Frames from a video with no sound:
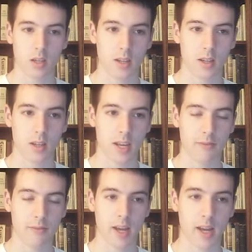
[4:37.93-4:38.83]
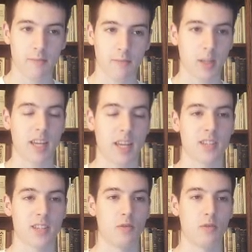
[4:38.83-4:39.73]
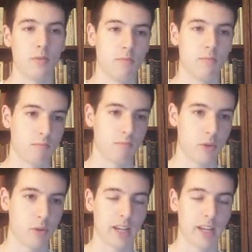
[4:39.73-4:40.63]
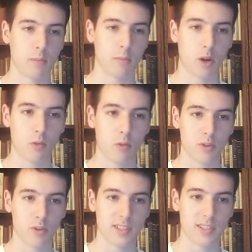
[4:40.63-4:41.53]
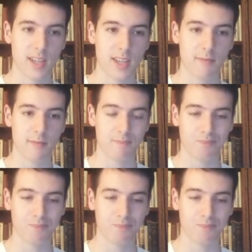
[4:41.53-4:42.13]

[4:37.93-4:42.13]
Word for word: Knight f5, black has to take the pawn, rook c7,